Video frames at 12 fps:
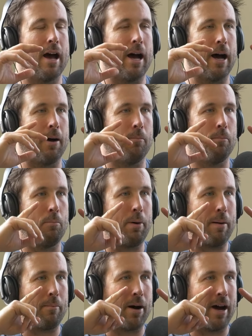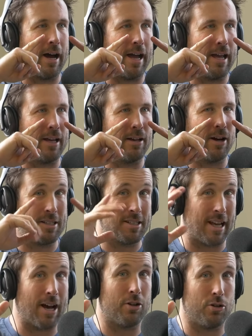But
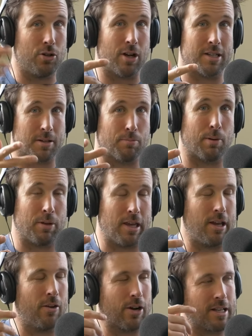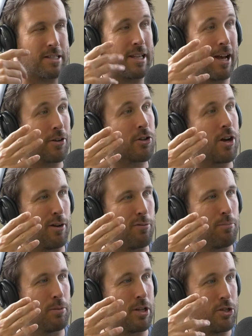you guys can probably hear it, I sound kind of
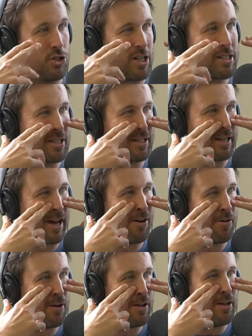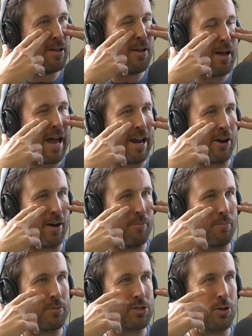congested now. Yeah. And
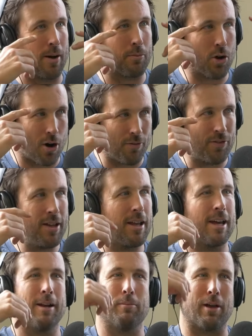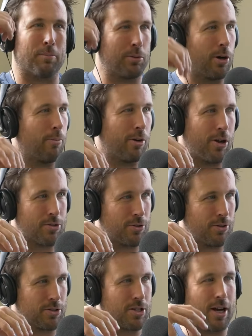I'm coughing and I'm, like, blowing my nose
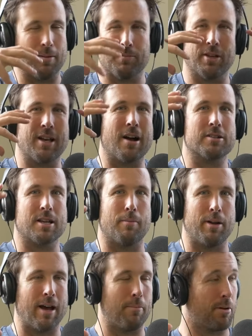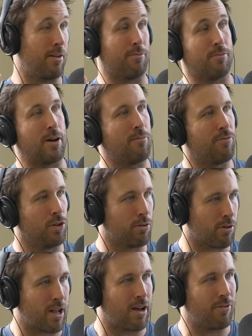all the time. The gunk's coming out, but I'm fully
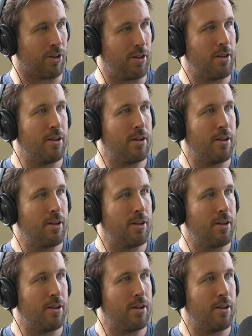recovered.